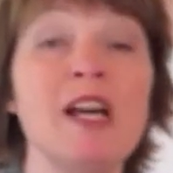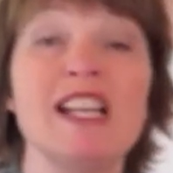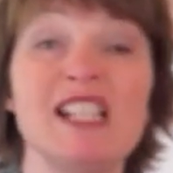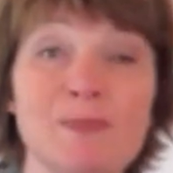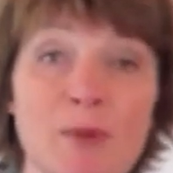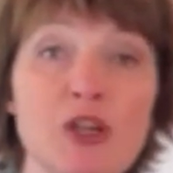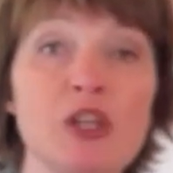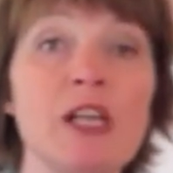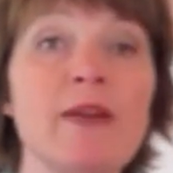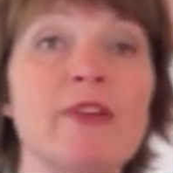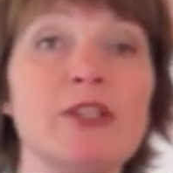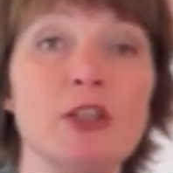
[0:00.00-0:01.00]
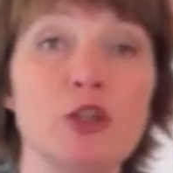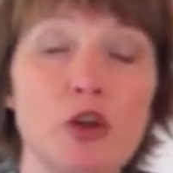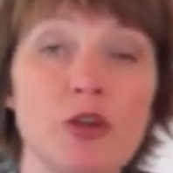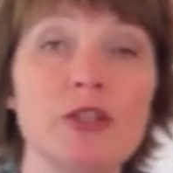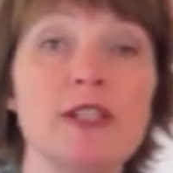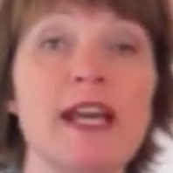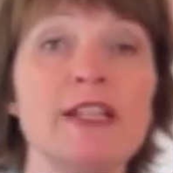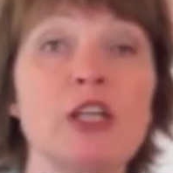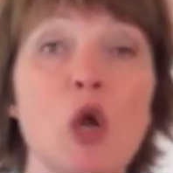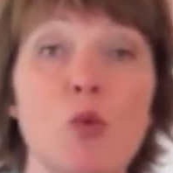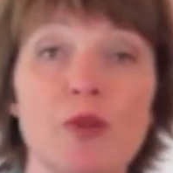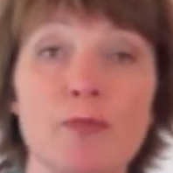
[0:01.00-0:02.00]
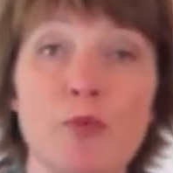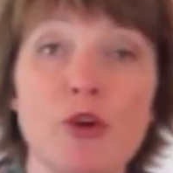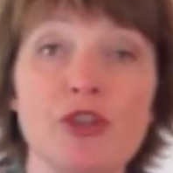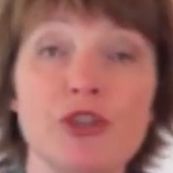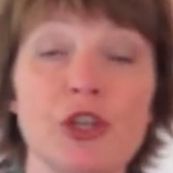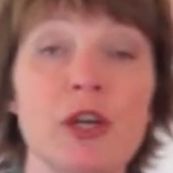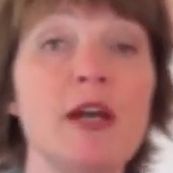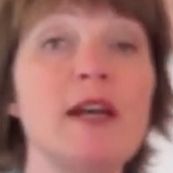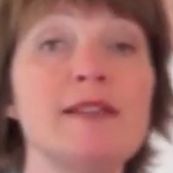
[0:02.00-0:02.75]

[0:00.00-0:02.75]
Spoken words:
especially if it's in contact with moisture